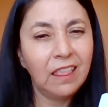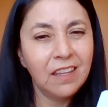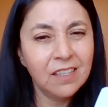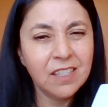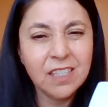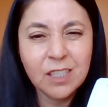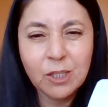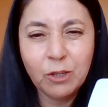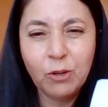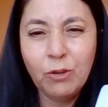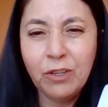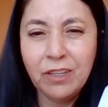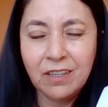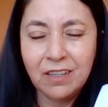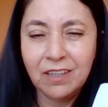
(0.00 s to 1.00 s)
This is
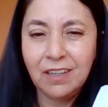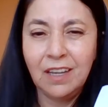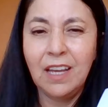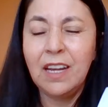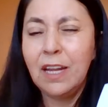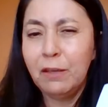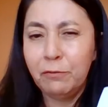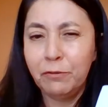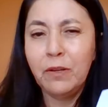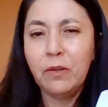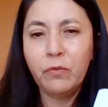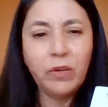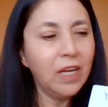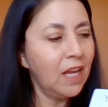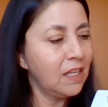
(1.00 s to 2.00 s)
longer and I
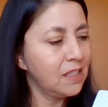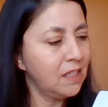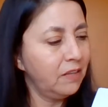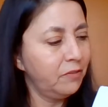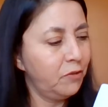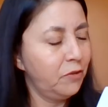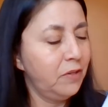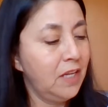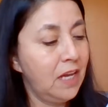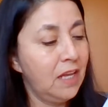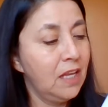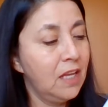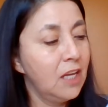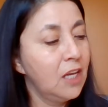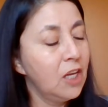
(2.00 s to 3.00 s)
feel relaxed after that.
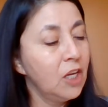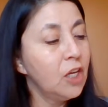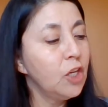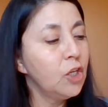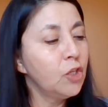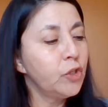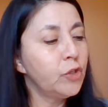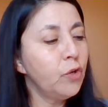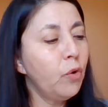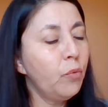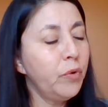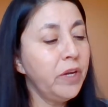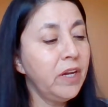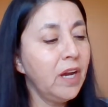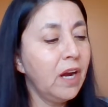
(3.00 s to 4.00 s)
So
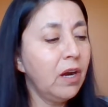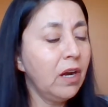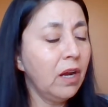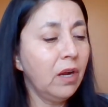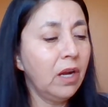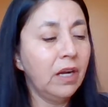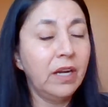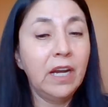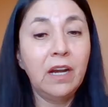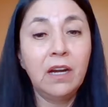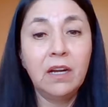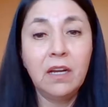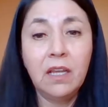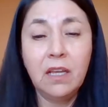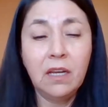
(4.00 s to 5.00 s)
we are
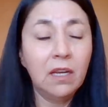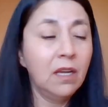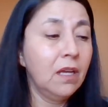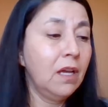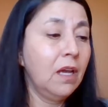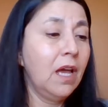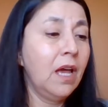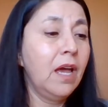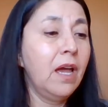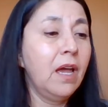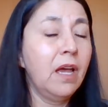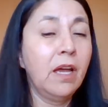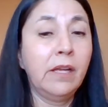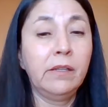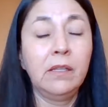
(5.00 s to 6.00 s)
learning,
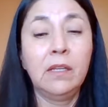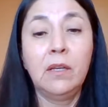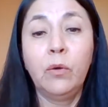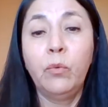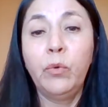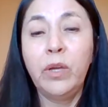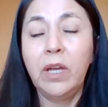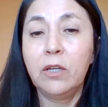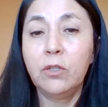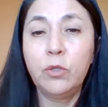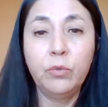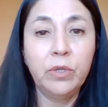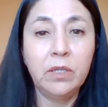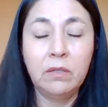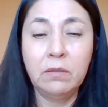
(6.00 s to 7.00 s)
we are
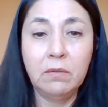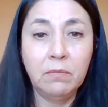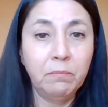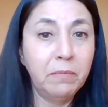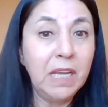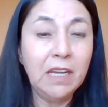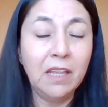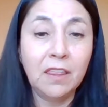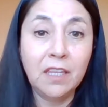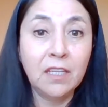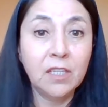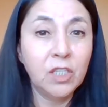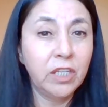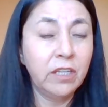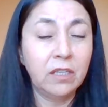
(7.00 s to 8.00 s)
doing many
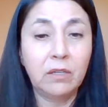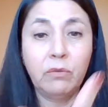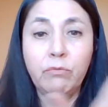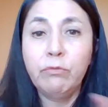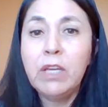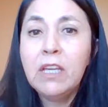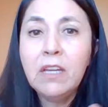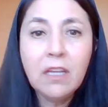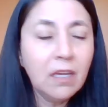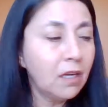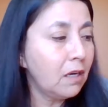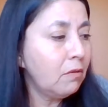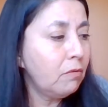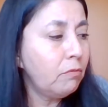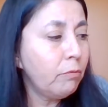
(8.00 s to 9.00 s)
things here.
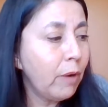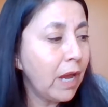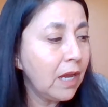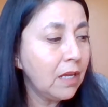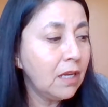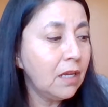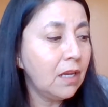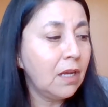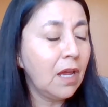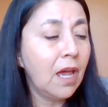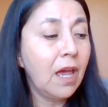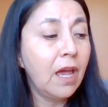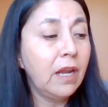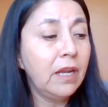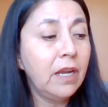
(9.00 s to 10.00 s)
Reading, writing,
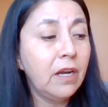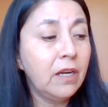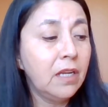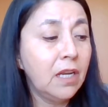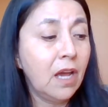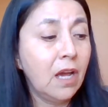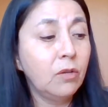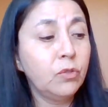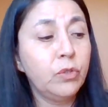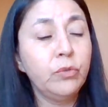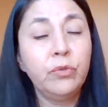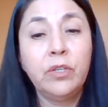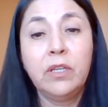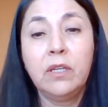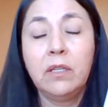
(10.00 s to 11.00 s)
and learning how
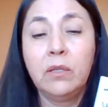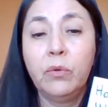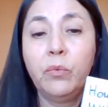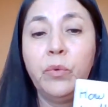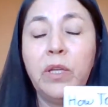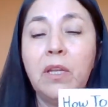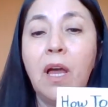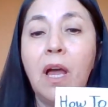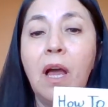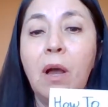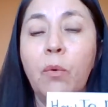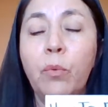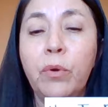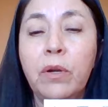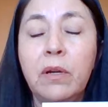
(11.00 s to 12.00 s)
to deal with
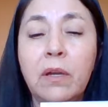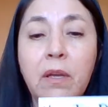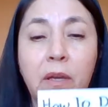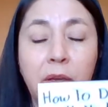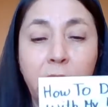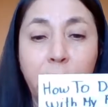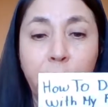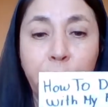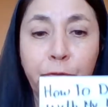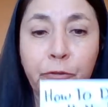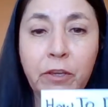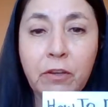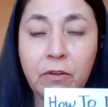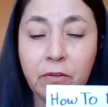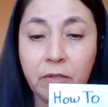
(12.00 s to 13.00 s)
our
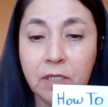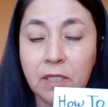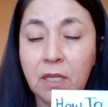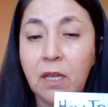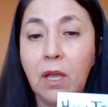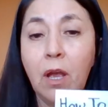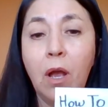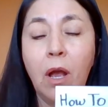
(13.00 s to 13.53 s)
fears.